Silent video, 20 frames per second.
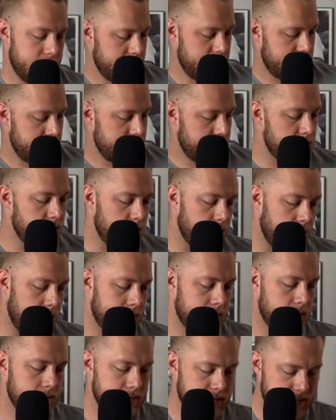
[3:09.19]
So I'm going
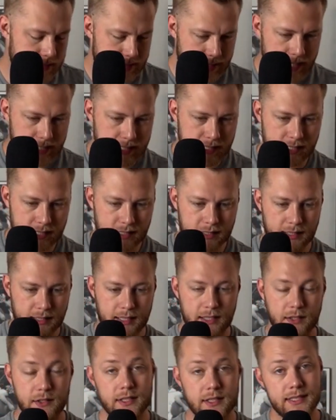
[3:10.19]
to be taking, and
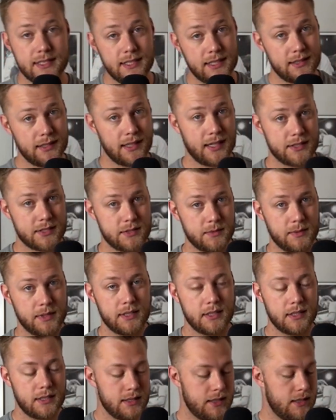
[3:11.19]
I already did it last
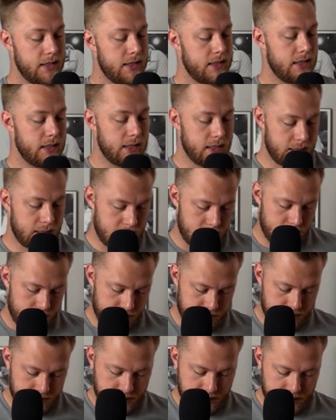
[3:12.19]
week,
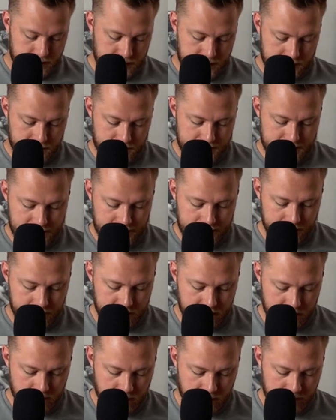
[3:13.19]
some
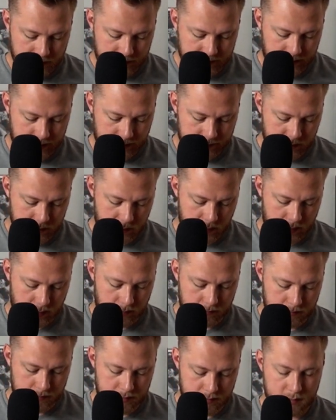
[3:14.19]
segments from these live
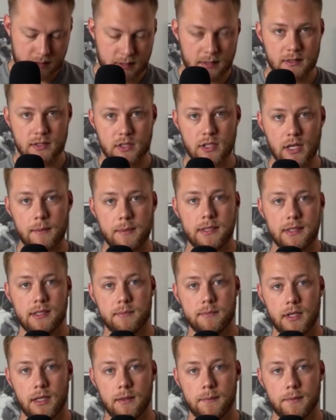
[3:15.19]
streams, chopping
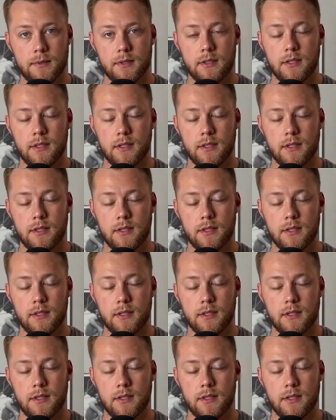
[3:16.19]
them up,